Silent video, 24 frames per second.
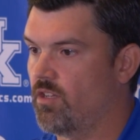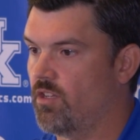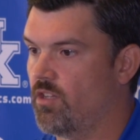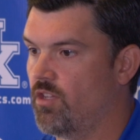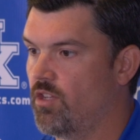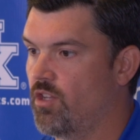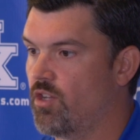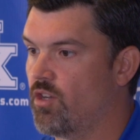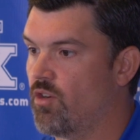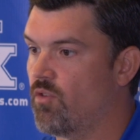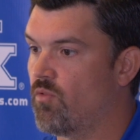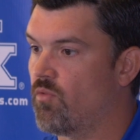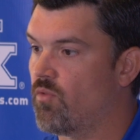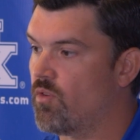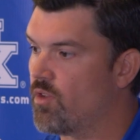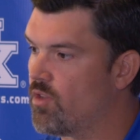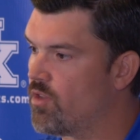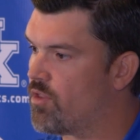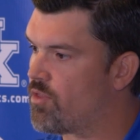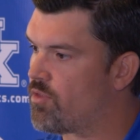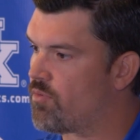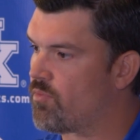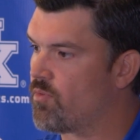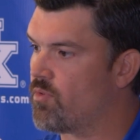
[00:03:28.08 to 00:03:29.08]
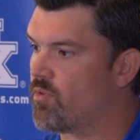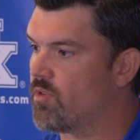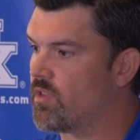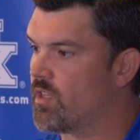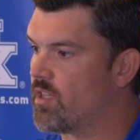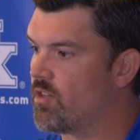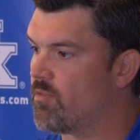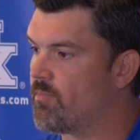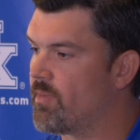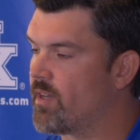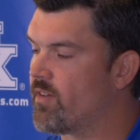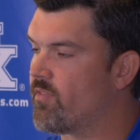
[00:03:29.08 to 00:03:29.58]
you know, threw a
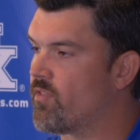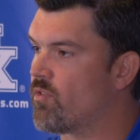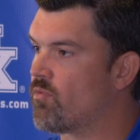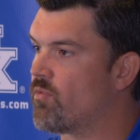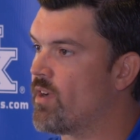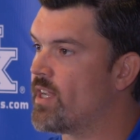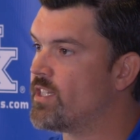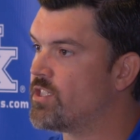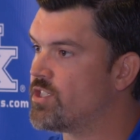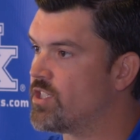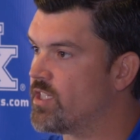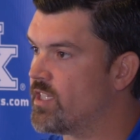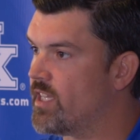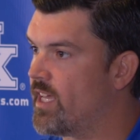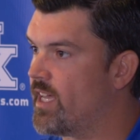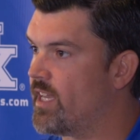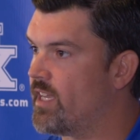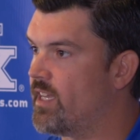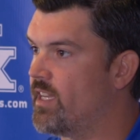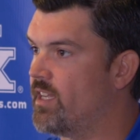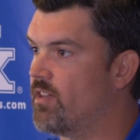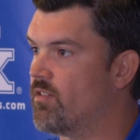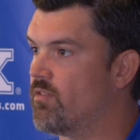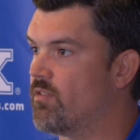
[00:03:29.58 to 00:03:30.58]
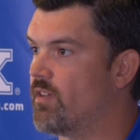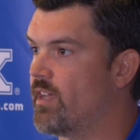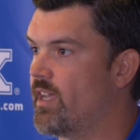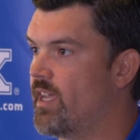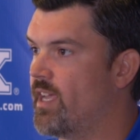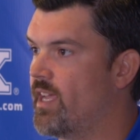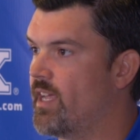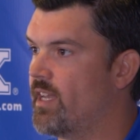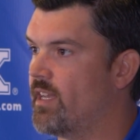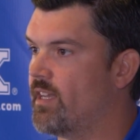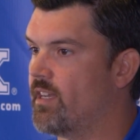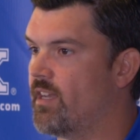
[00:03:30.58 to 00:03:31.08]
little bit of a wrench in that deal
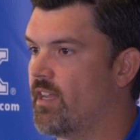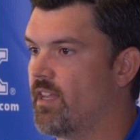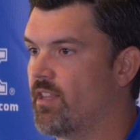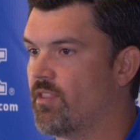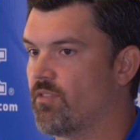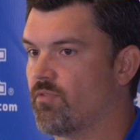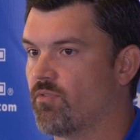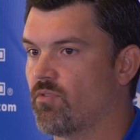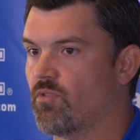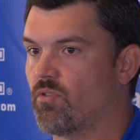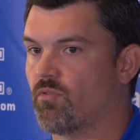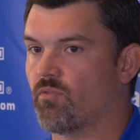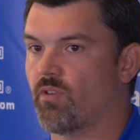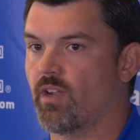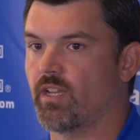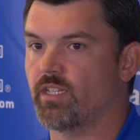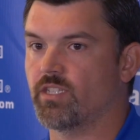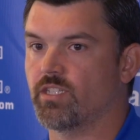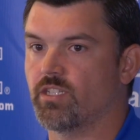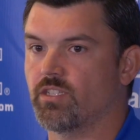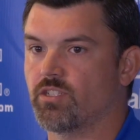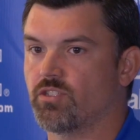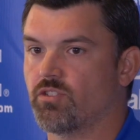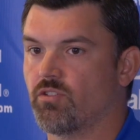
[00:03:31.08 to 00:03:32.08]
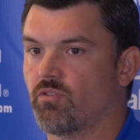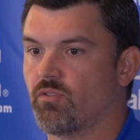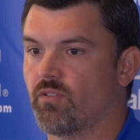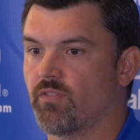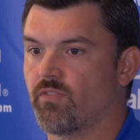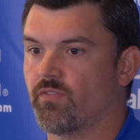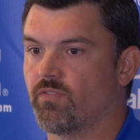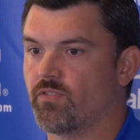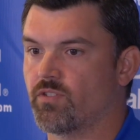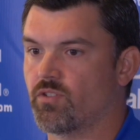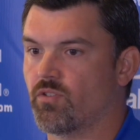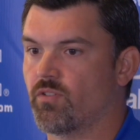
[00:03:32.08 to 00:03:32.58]
and threw a wrench in sort
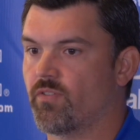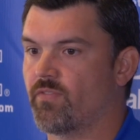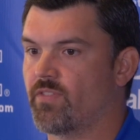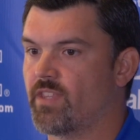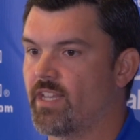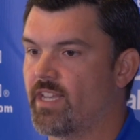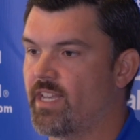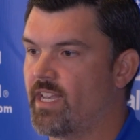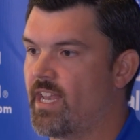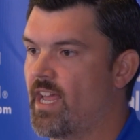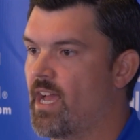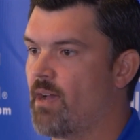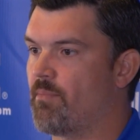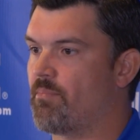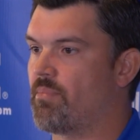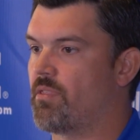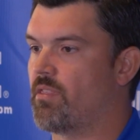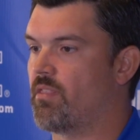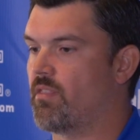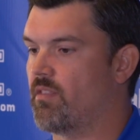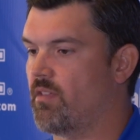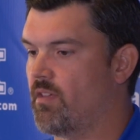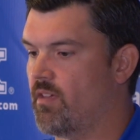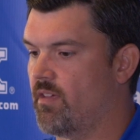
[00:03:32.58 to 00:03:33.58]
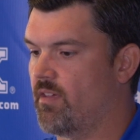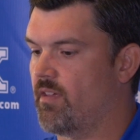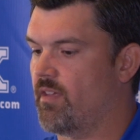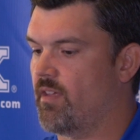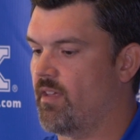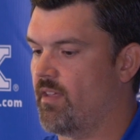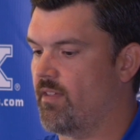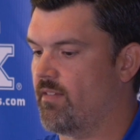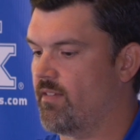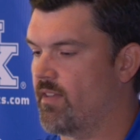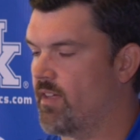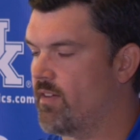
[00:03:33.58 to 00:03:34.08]
of the depth
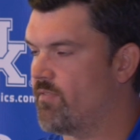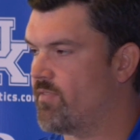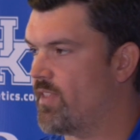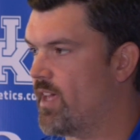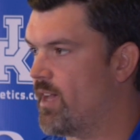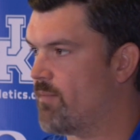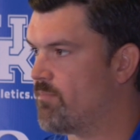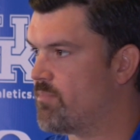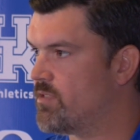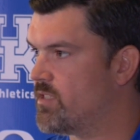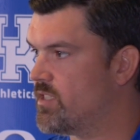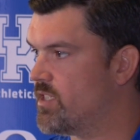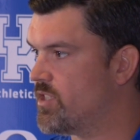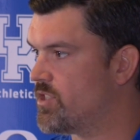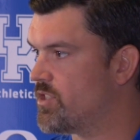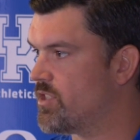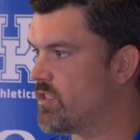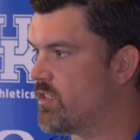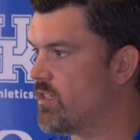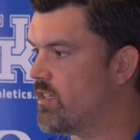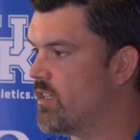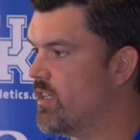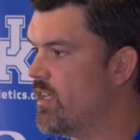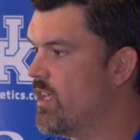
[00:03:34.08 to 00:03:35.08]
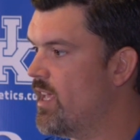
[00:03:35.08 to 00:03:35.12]
of that position.